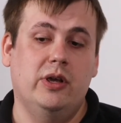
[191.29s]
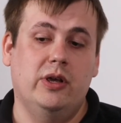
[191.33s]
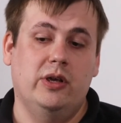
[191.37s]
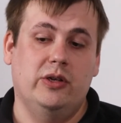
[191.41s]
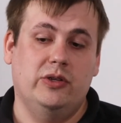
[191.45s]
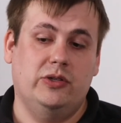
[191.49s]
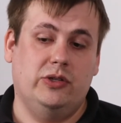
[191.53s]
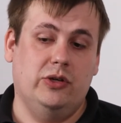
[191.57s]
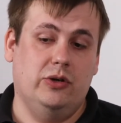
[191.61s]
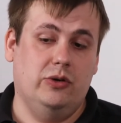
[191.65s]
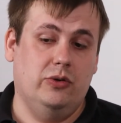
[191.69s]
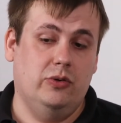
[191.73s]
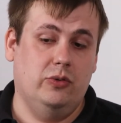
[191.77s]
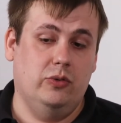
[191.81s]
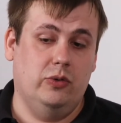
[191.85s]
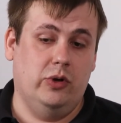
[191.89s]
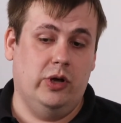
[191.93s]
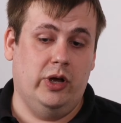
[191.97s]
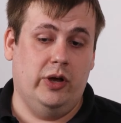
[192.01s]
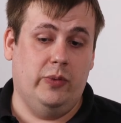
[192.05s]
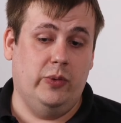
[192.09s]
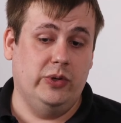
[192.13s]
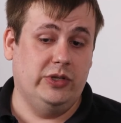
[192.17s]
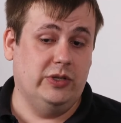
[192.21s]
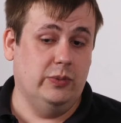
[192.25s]
So
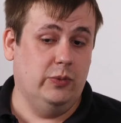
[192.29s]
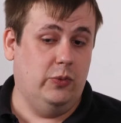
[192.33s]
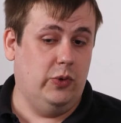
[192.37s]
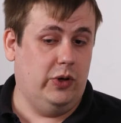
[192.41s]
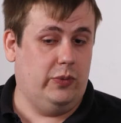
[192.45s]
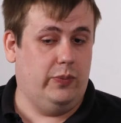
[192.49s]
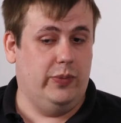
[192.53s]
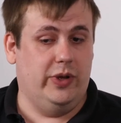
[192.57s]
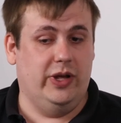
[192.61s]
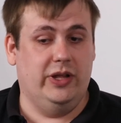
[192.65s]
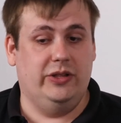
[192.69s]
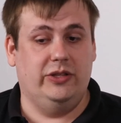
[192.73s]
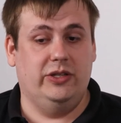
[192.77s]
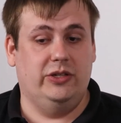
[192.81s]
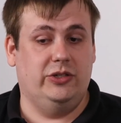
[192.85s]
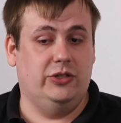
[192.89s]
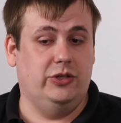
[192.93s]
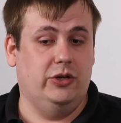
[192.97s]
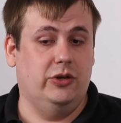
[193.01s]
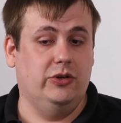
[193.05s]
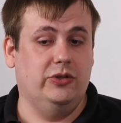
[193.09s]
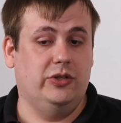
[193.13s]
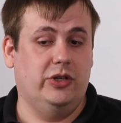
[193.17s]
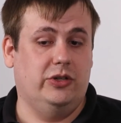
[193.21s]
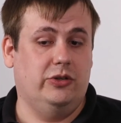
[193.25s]
with some quick math, that
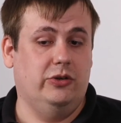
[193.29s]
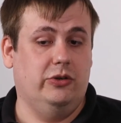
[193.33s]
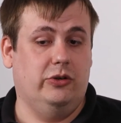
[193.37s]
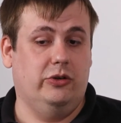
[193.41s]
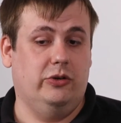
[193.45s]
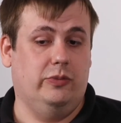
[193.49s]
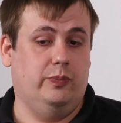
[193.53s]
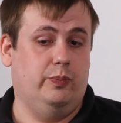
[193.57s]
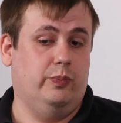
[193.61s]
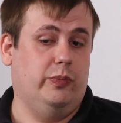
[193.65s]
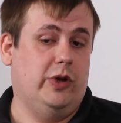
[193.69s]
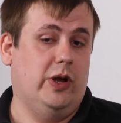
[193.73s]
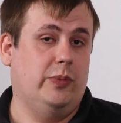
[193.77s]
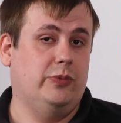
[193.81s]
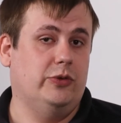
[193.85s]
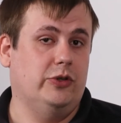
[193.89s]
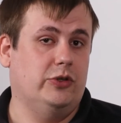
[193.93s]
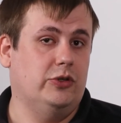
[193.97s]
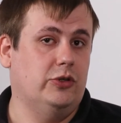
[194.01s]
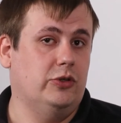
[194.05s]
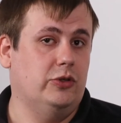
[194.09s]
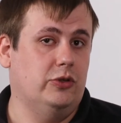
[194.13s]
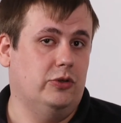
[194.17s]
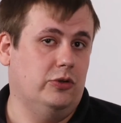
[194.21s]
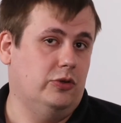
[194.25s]
shows that you're up to
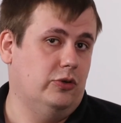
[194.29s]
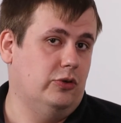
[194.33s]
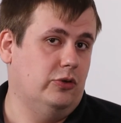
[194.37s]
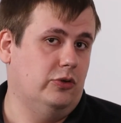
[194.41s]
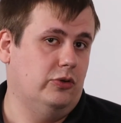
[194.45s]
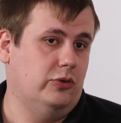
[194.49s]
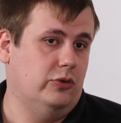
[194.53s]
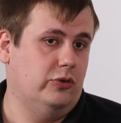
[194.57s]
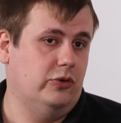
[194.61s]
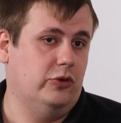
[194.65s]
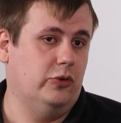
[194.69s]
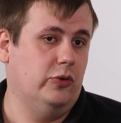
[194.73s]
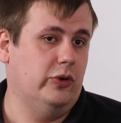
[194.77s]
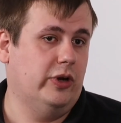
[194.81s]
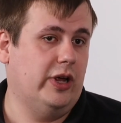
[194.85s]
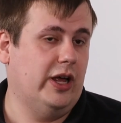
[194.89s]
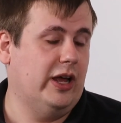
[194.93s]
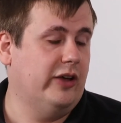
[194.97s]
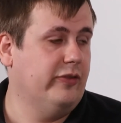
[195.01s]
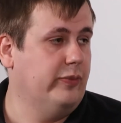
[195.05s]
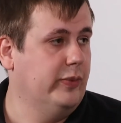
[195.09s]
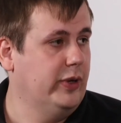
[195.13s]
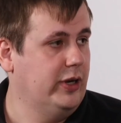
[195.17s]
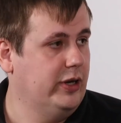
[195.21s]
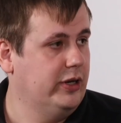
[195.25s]

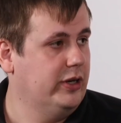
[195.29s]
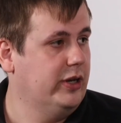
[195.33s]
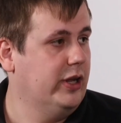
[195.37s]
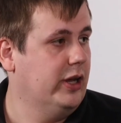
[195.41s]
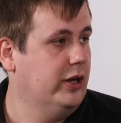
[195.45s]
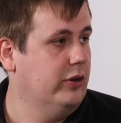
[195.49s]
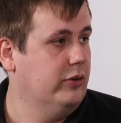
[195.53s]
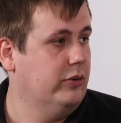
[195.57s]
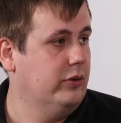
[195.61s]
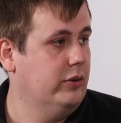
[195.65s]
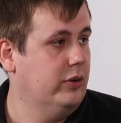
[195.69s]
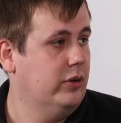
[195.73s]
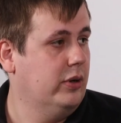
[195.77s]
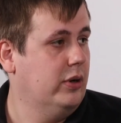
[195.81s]
2.5 million down